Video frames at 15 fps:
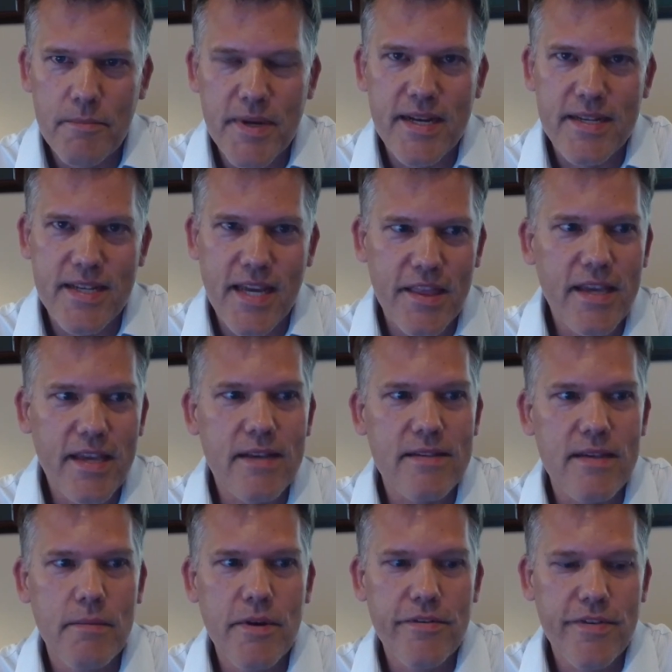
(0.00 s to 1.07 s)
because I think
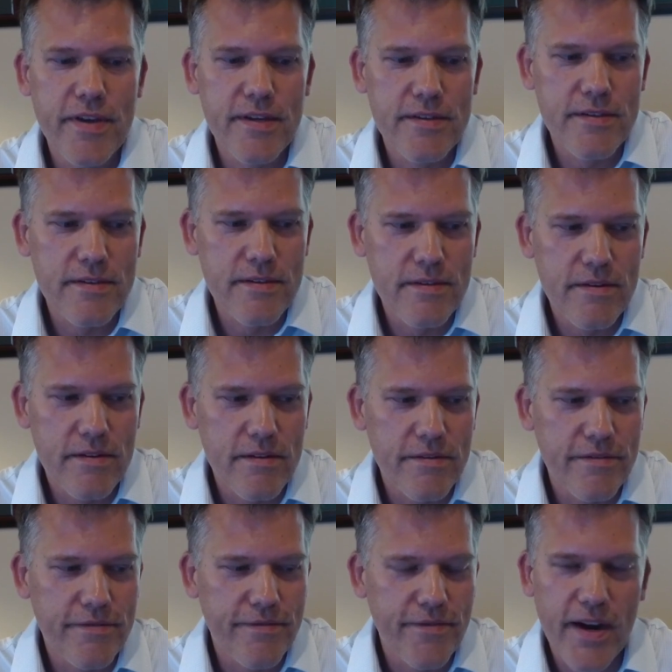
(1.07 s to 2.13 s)
some of his
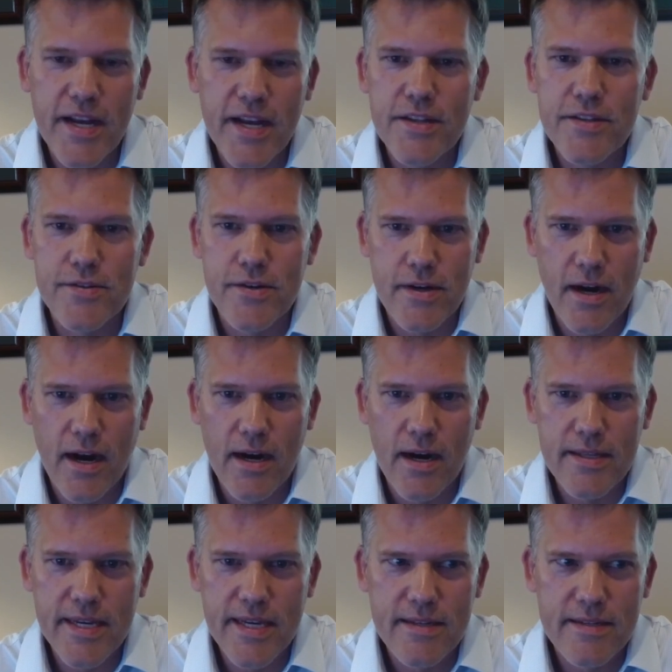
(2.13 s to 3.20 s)
friends or
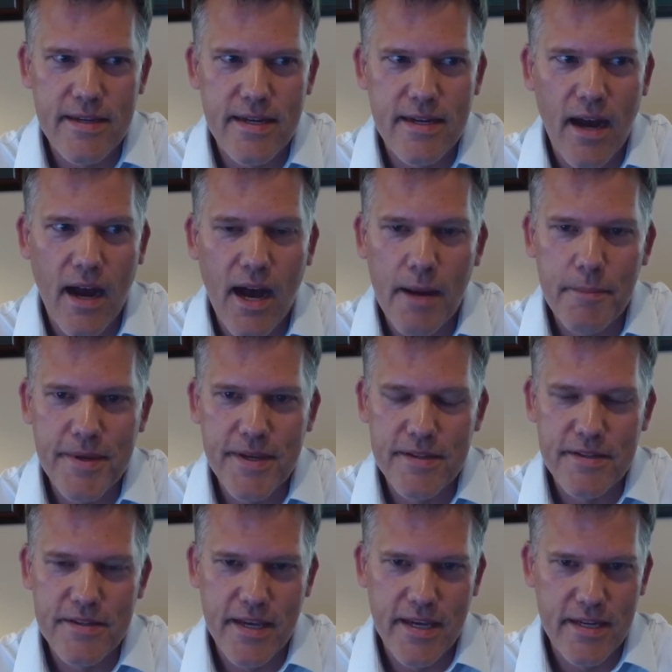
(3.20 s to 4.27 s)
colleagues at
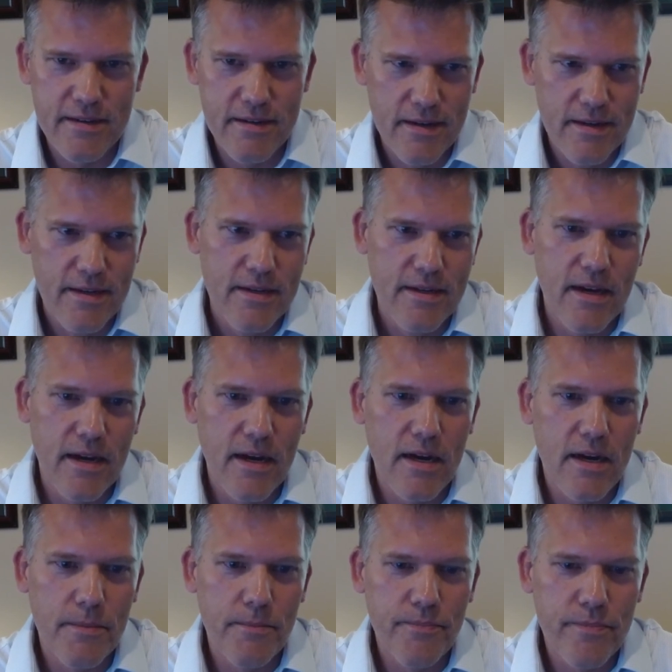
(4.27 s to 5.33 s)
Hopkins had
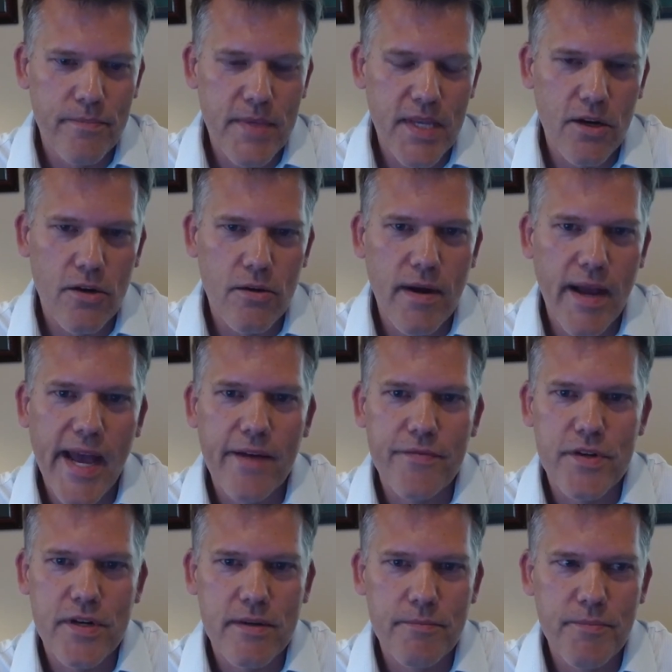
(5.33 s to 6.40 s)

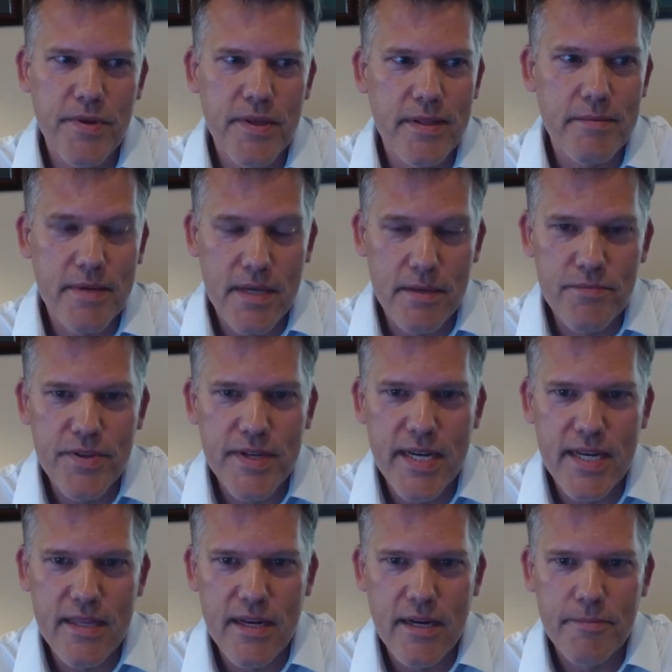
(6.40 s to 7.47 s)
after
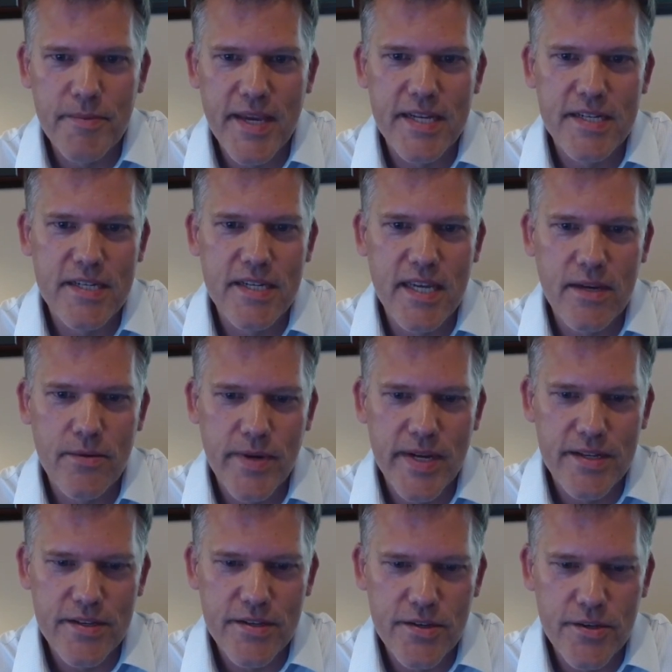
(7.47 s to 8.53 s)
completing their PhD,
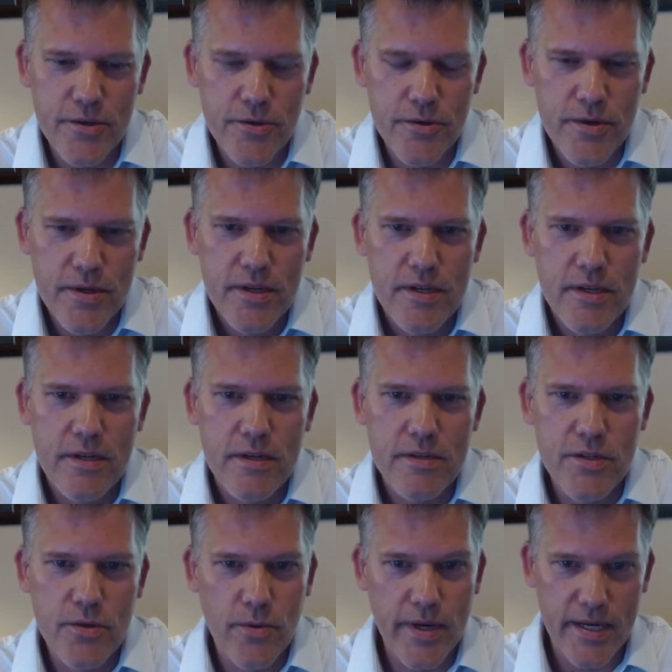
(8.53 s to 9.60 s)
went to
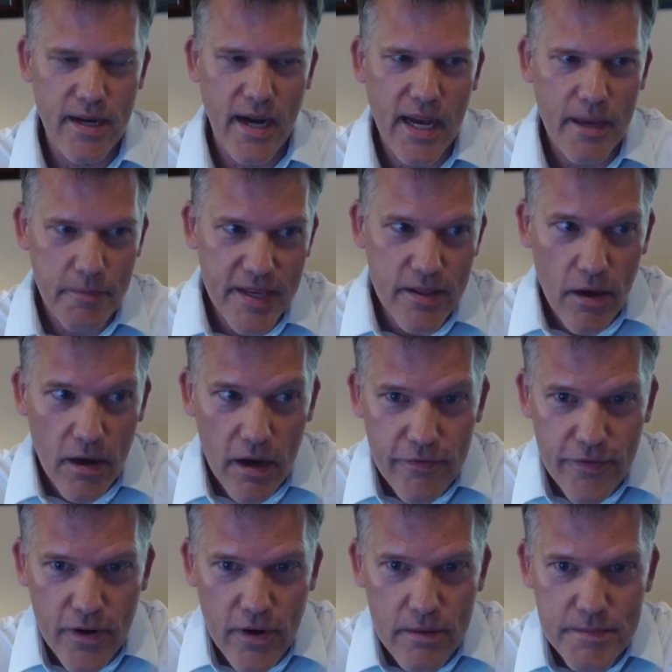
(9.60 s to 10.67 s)
join IP law
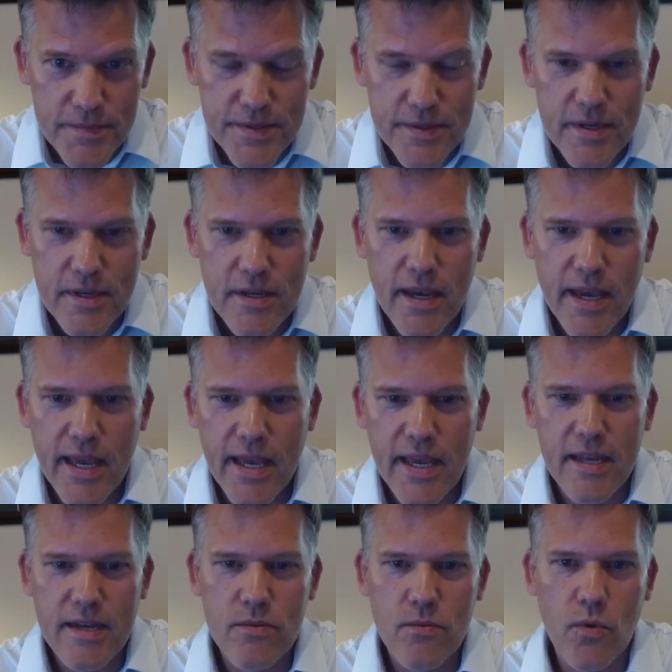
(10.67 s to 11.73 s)
firms
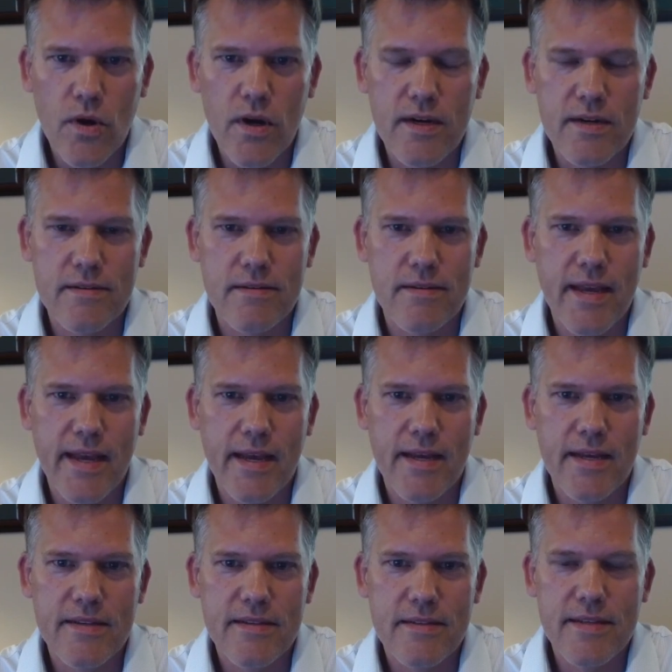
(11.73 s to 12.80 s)
and work
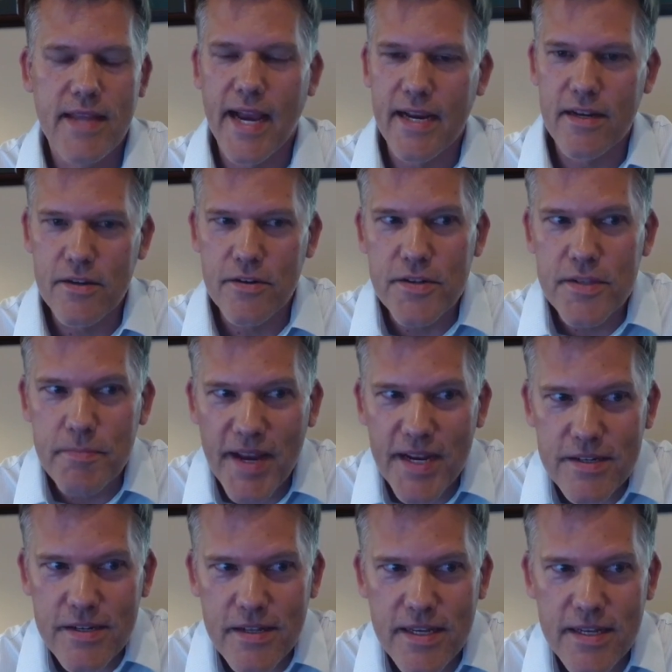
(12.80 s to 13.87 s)
as technical
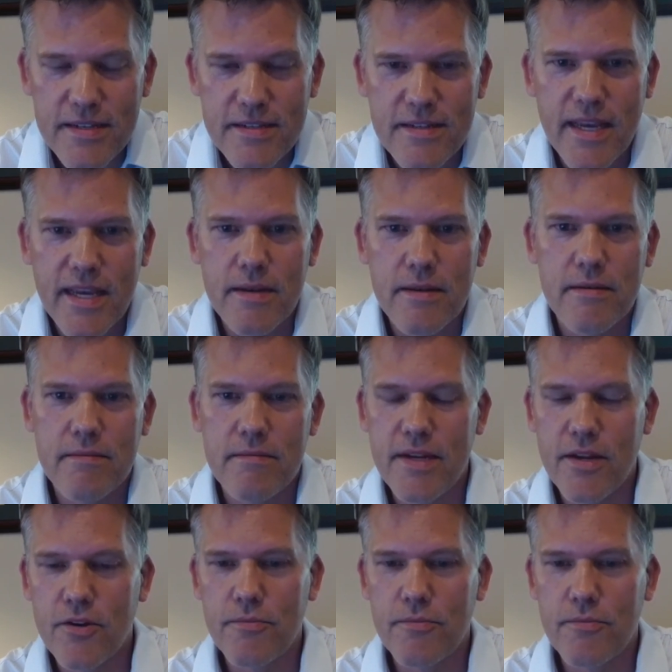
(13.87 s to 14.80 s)
specialists, and